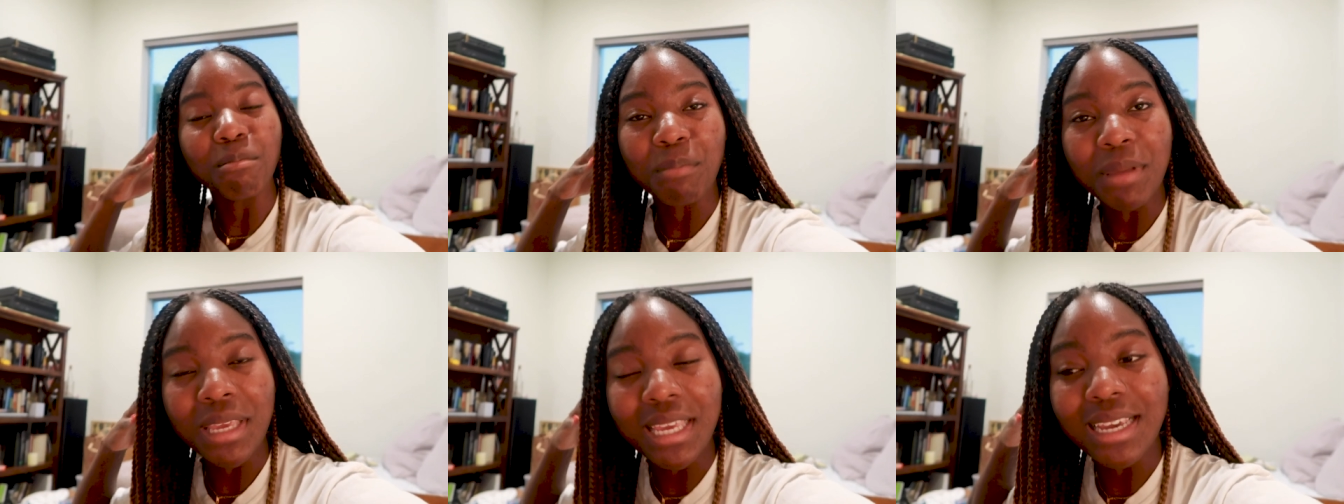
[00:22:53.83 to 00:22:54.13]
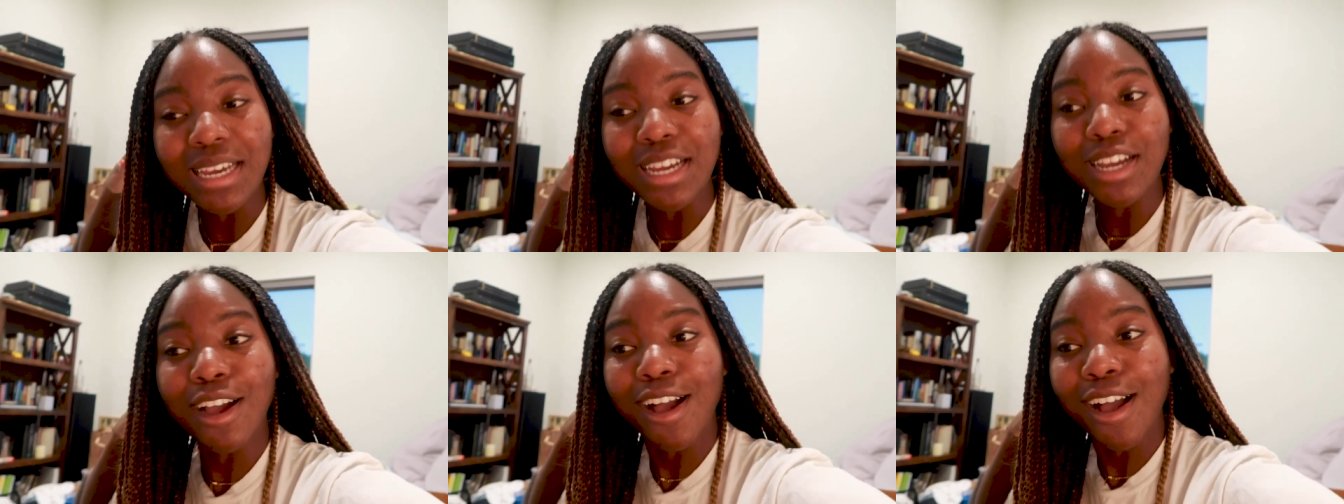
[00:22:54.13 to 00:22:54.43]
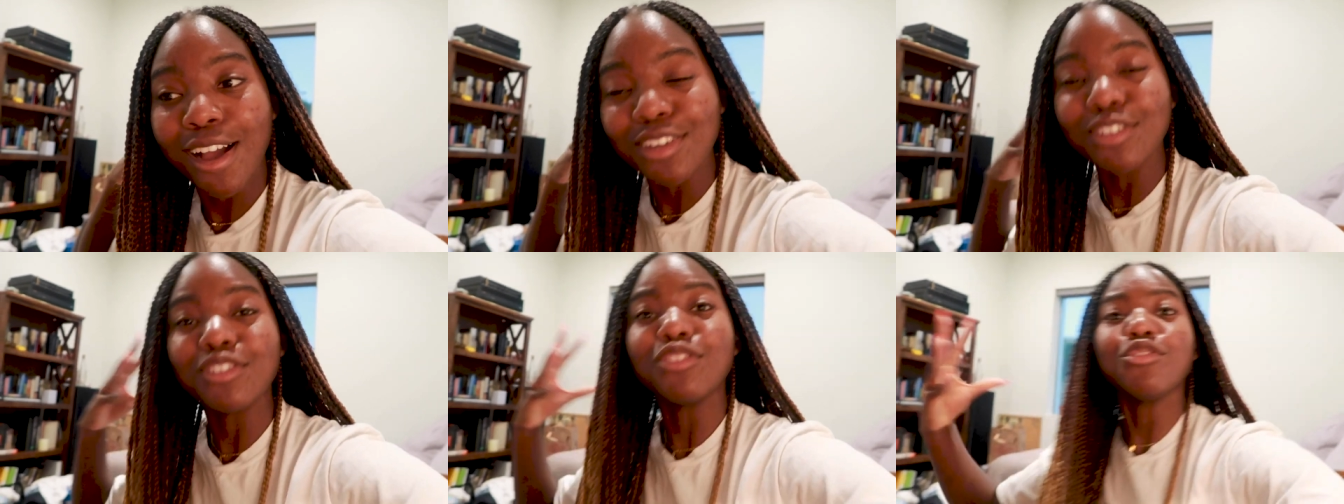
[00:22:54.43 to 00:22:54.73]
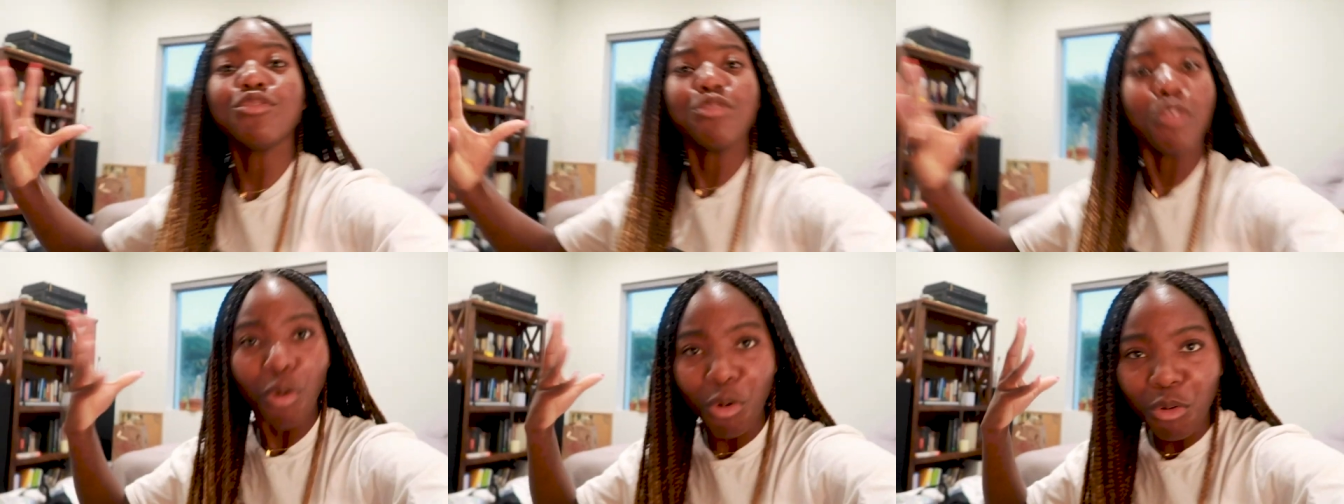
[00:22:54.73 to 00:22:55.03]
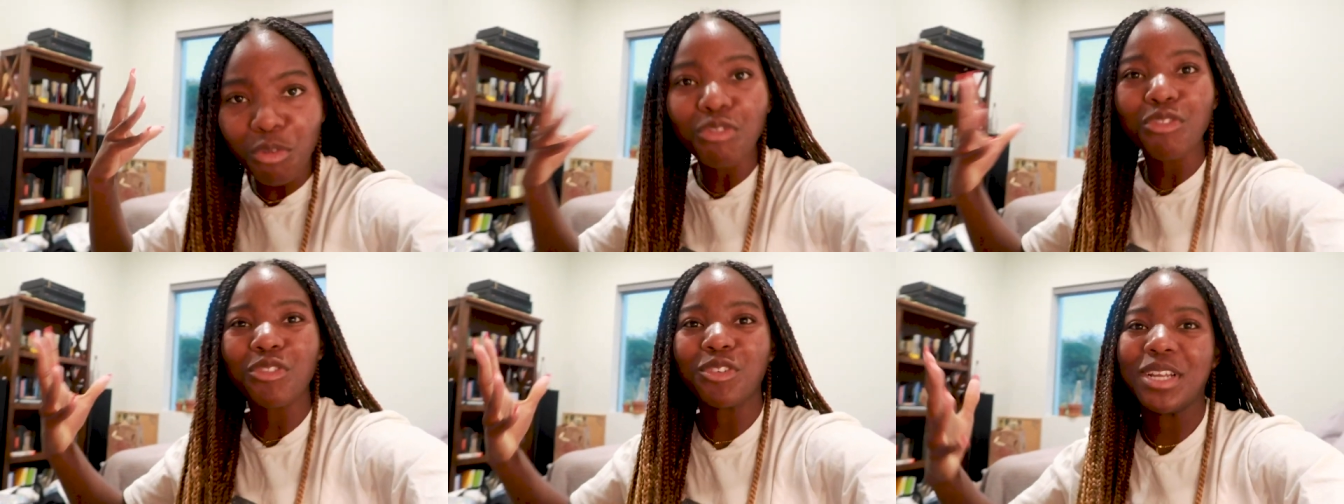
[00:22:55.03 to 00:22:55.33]
being a
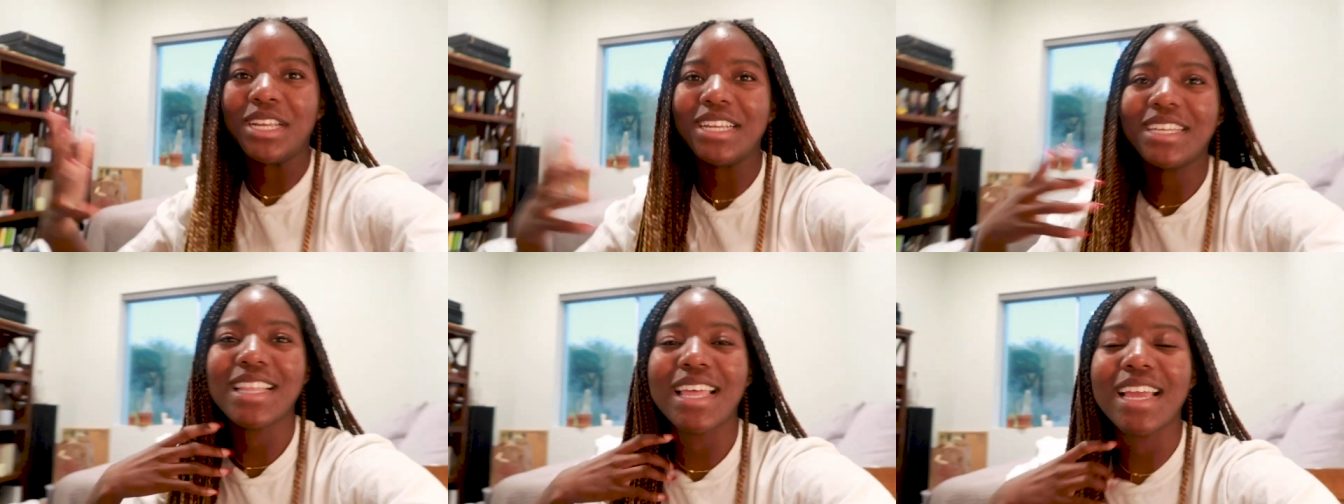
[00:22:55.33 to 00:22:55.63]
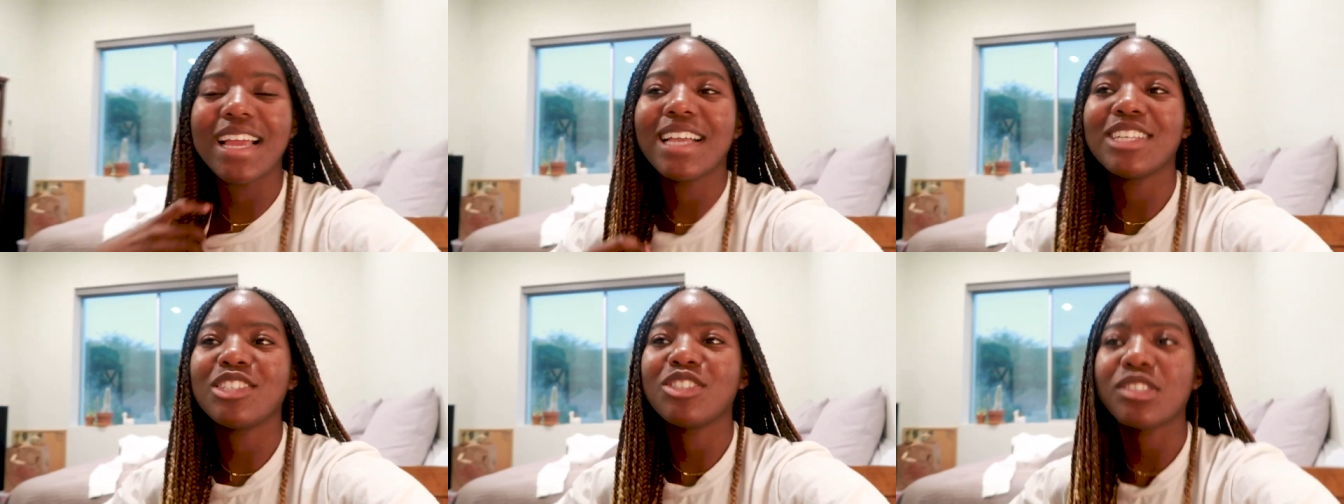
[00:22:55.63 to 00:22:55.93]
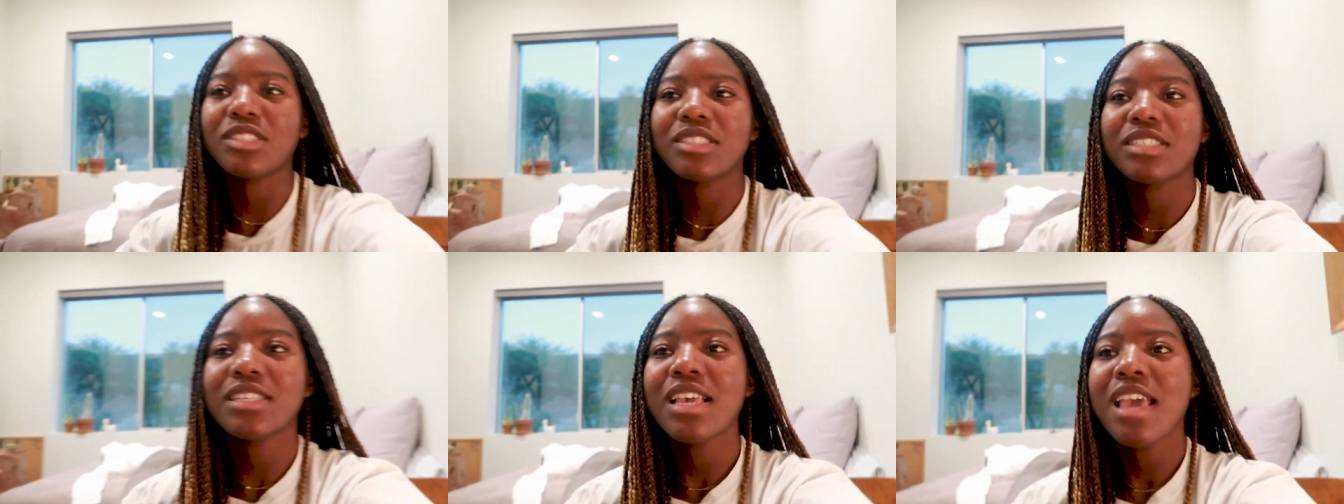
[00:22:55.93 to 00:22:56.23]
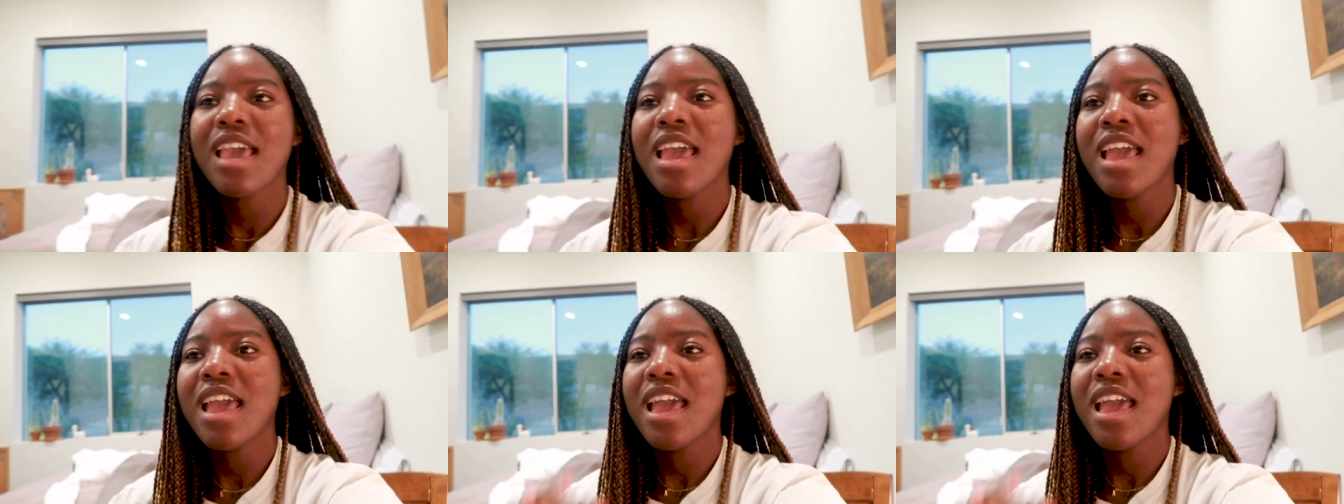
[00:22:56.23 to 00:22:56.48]
control freak like I just